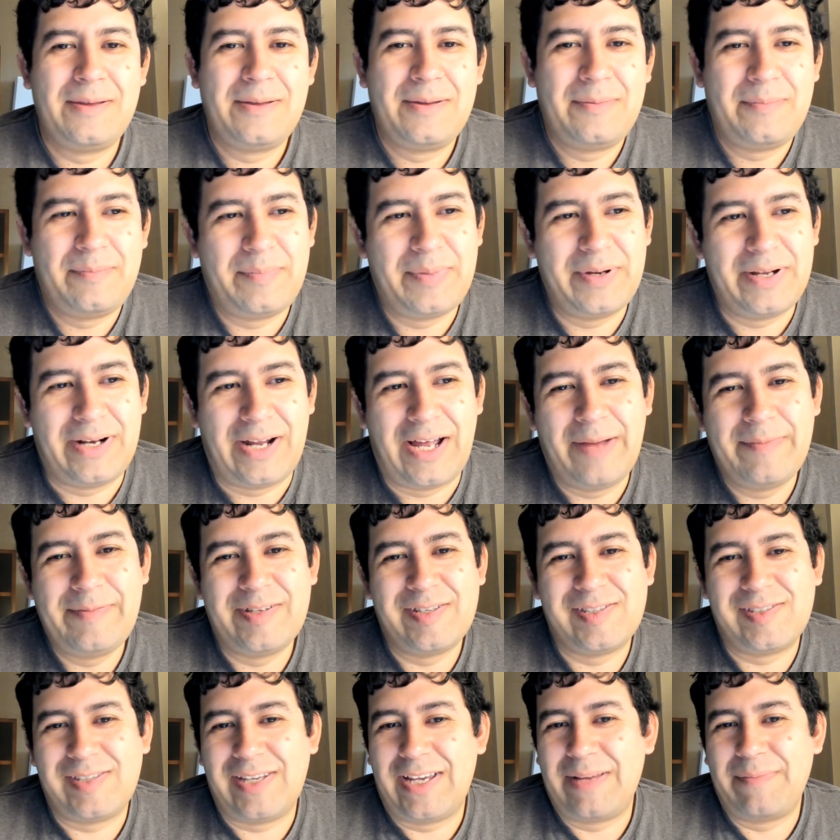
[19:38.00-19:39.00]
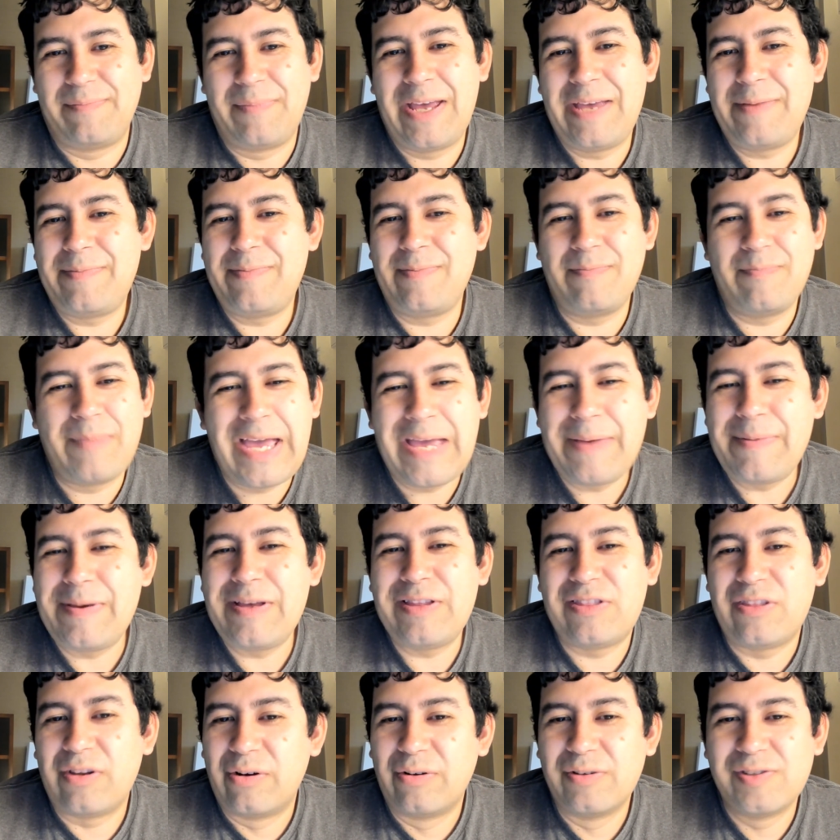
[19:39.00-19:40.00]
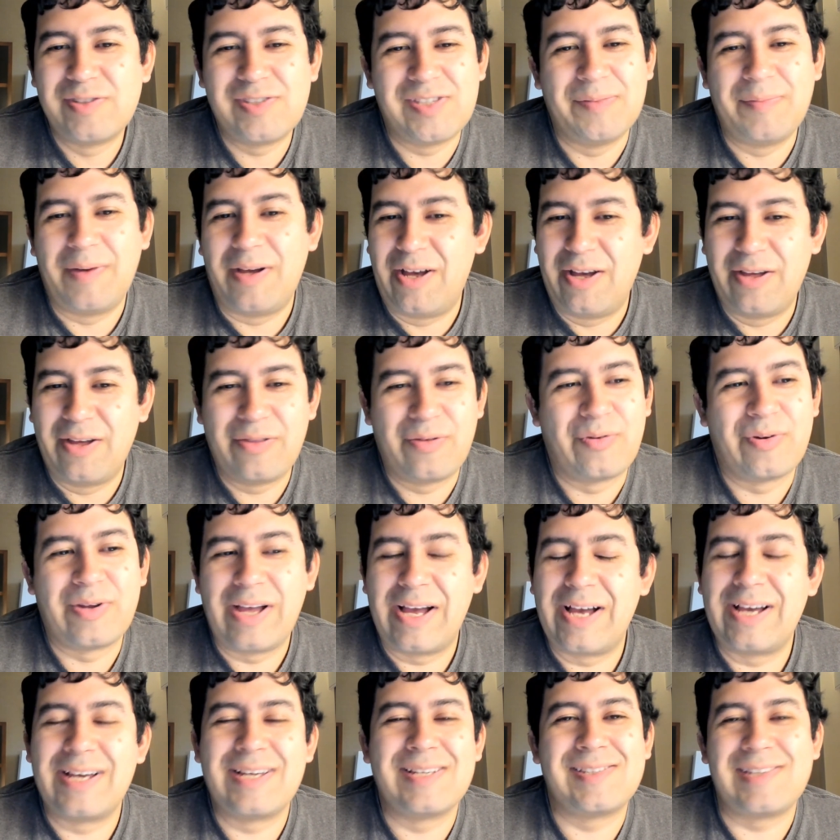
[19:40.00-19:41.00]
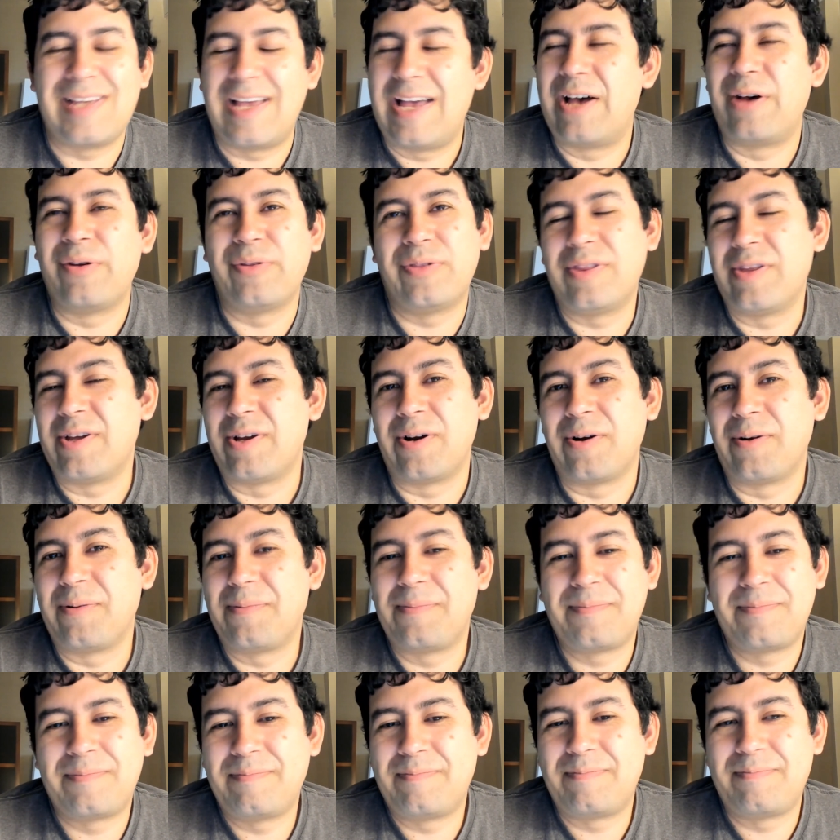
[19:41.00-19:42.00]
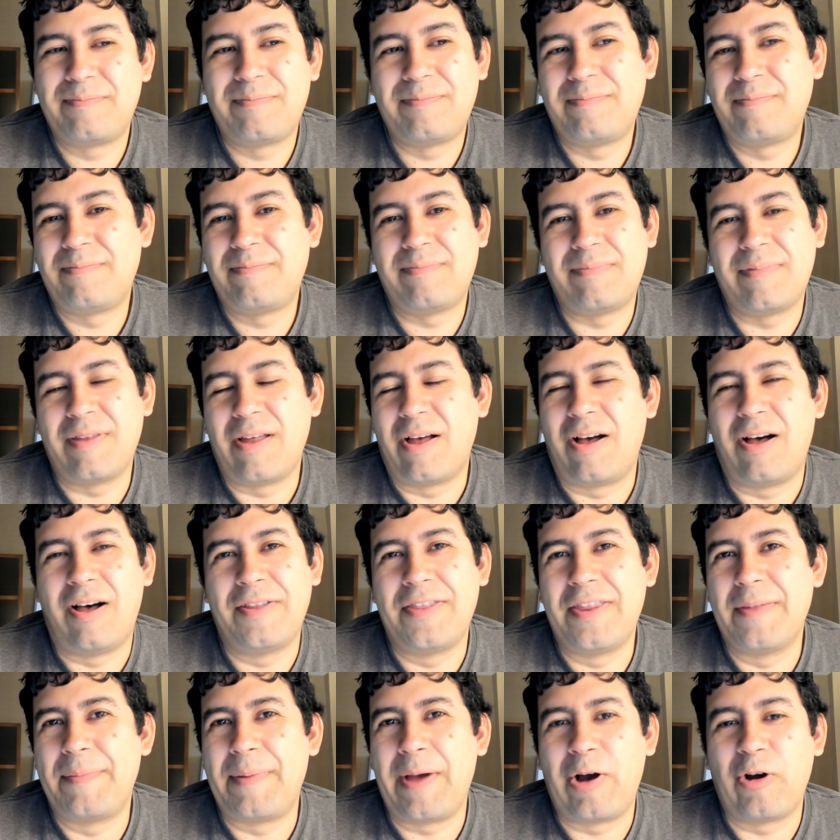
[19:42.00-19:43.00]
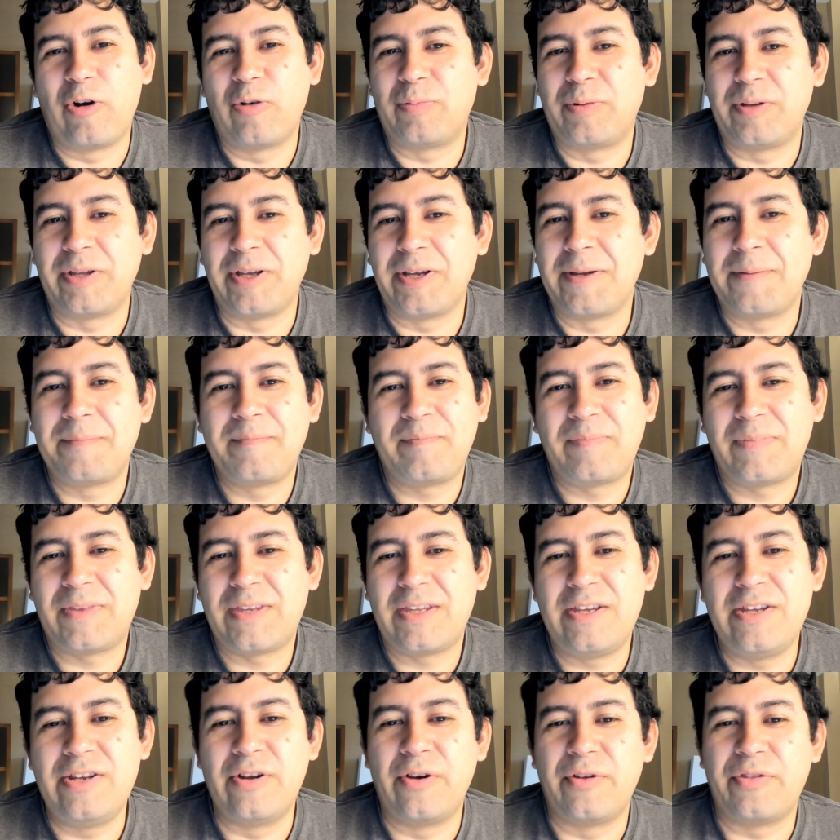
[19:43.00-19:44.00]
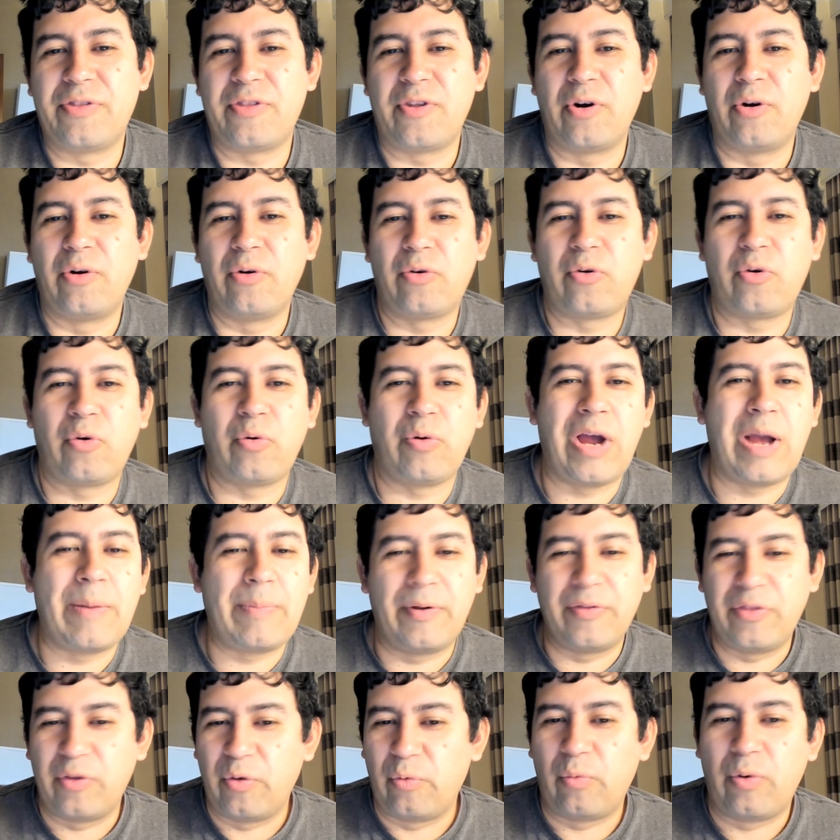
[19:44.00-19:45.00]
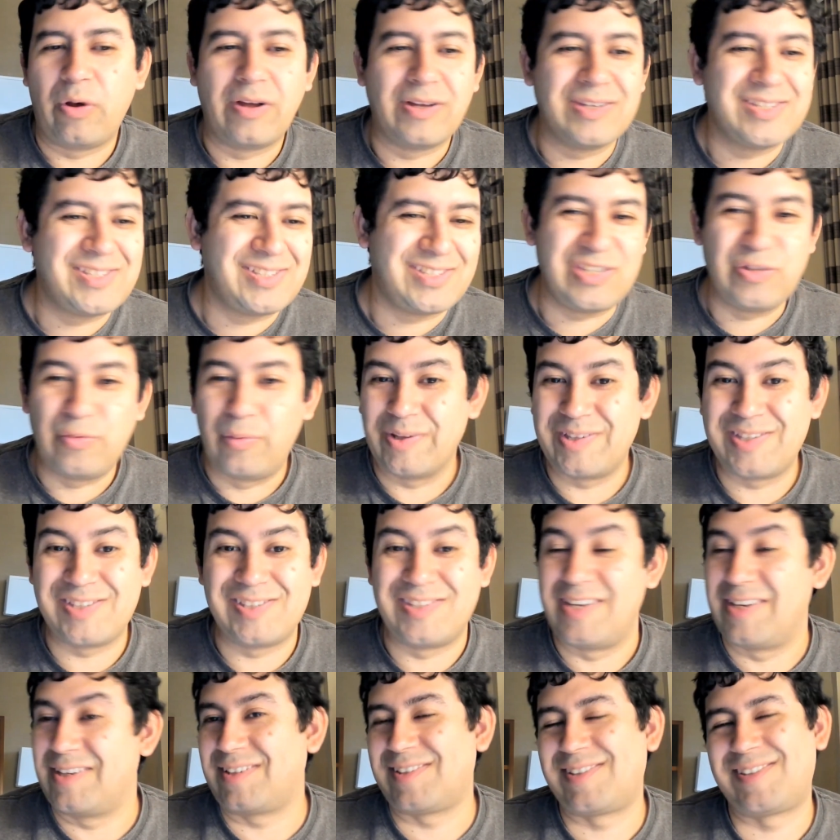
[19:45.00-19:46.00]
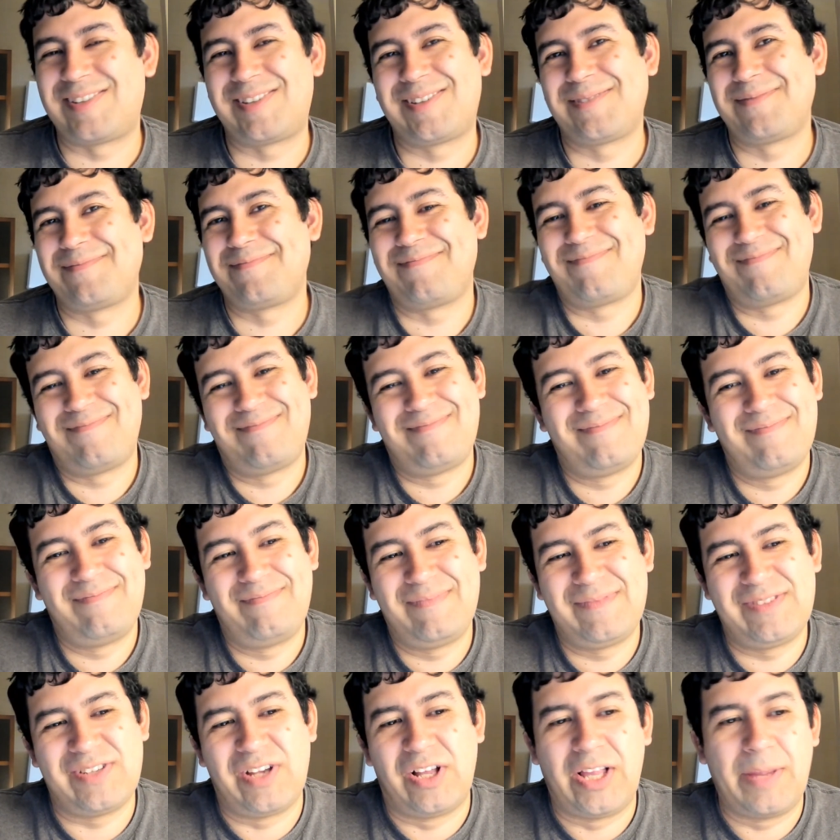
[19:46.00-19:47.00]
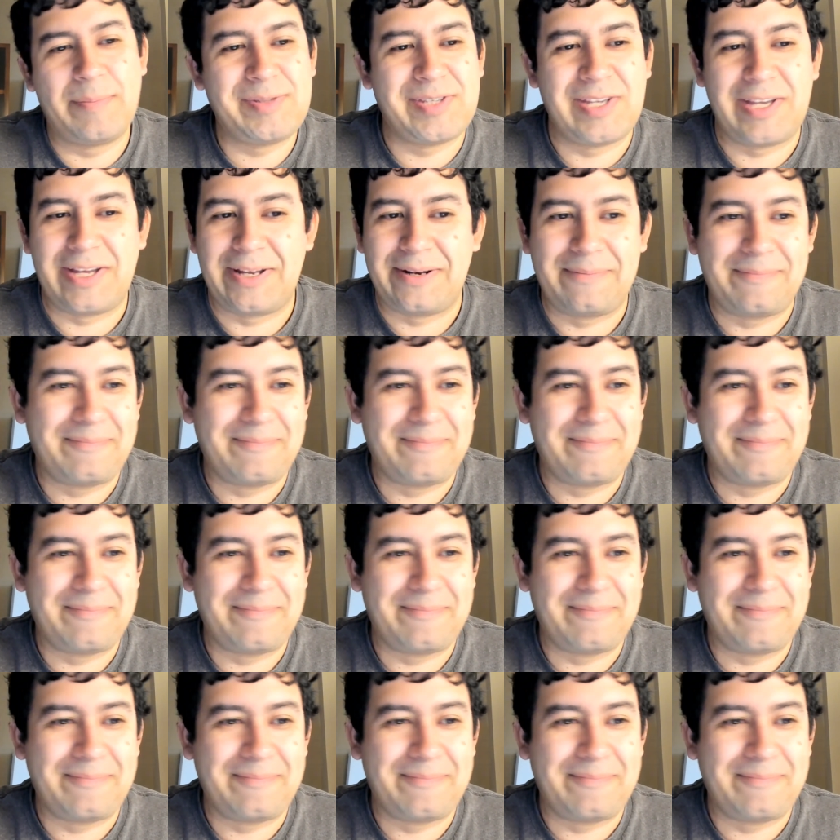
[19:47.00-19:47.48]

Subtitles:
But I'm just saying, maybe throw some other guys out there on the power play. You know, throw crap on the wall, see what sticks. That's all I'm saying.